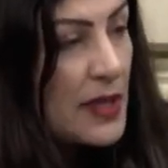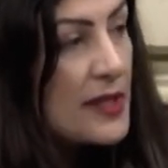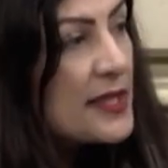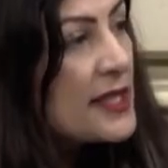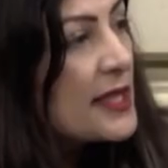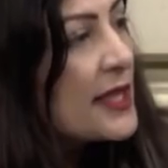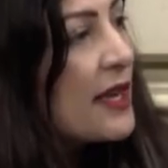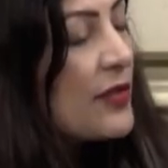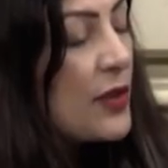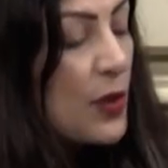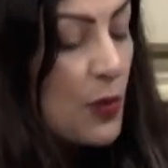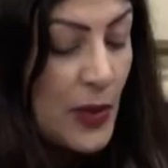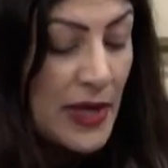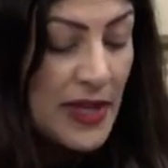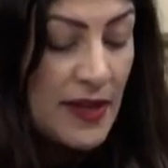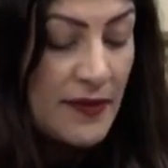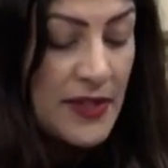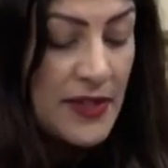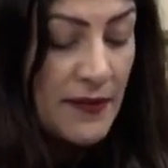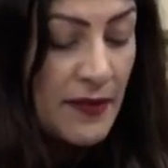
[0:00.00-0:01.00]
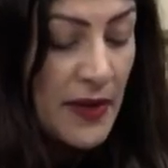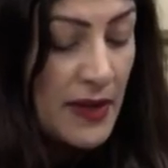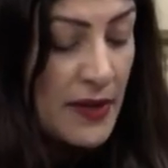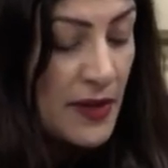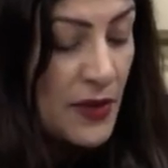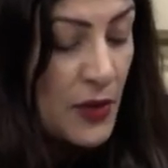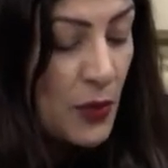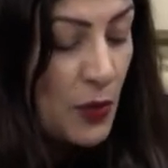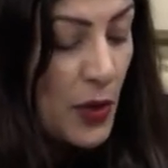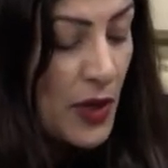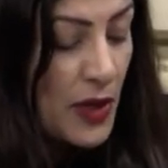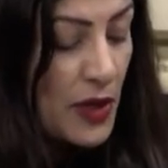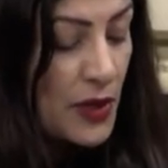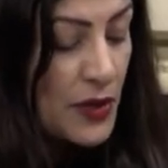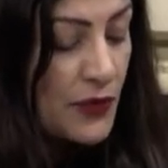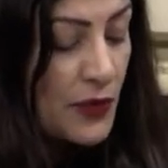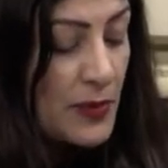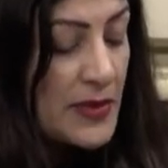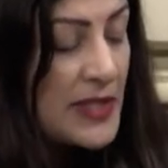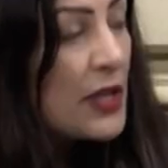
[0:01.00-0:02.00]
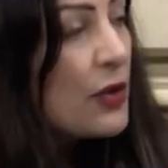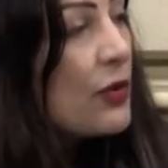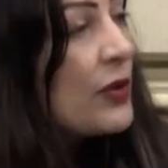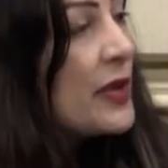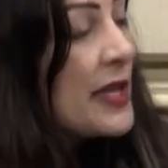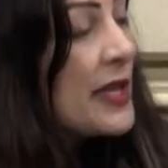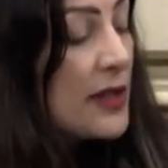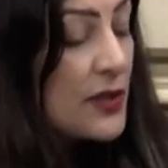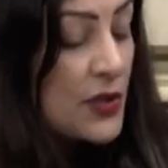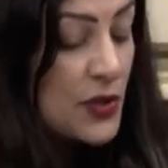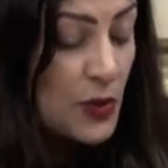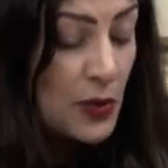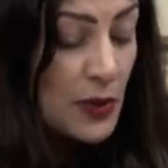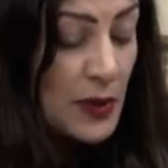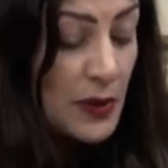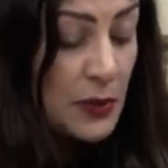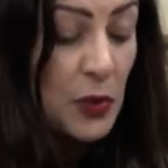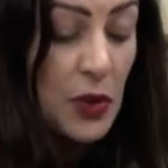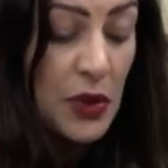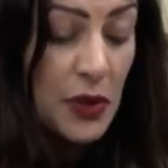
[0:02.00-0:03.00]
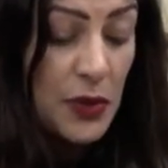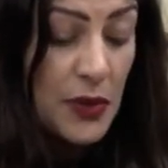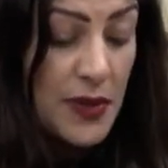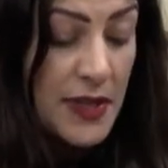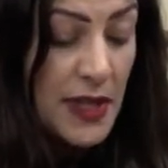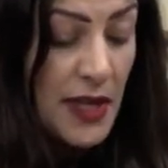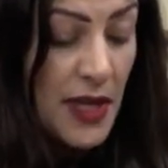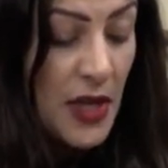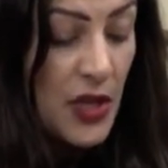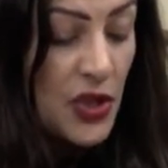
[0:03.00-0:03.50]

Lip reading: And together we have defended the world from tyranny and two world wars,